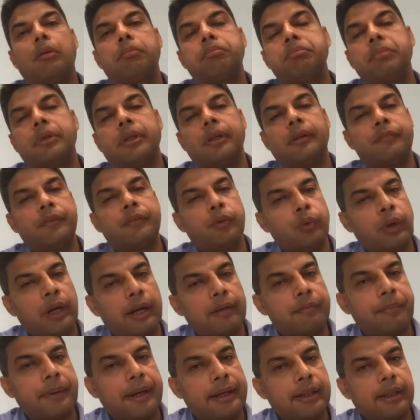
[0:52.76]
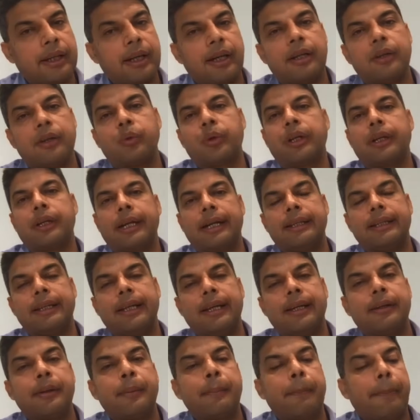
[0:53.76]
If you have PAN card, you can get
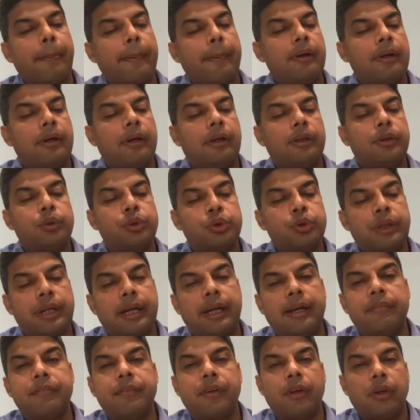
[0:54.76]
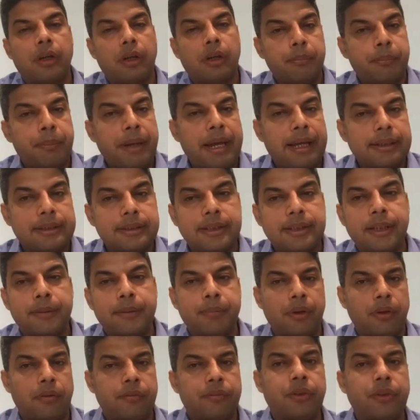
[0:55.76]
that. You should have your bank
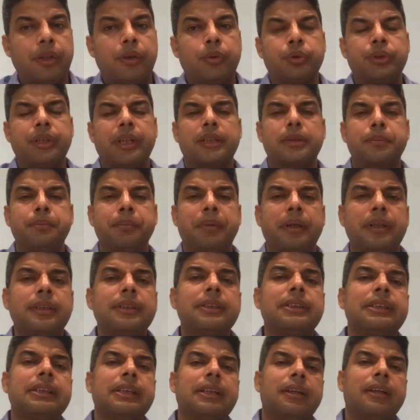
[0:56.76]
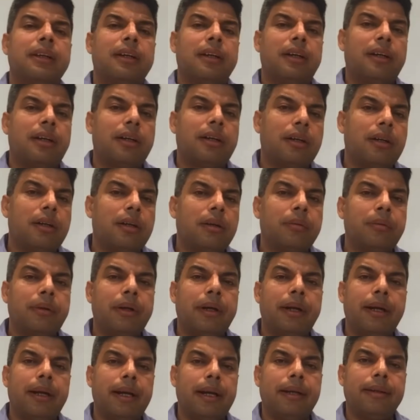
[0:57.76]
statement of 3 to 6 months,
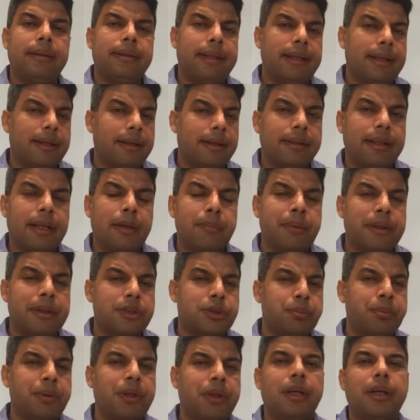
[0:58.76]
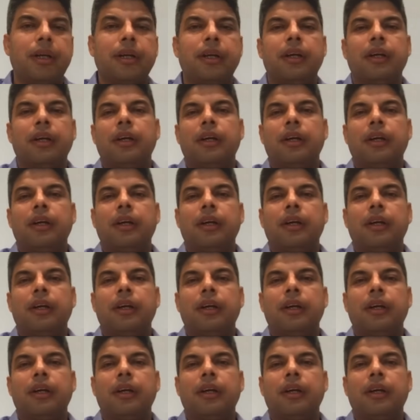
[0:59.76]
and there must be a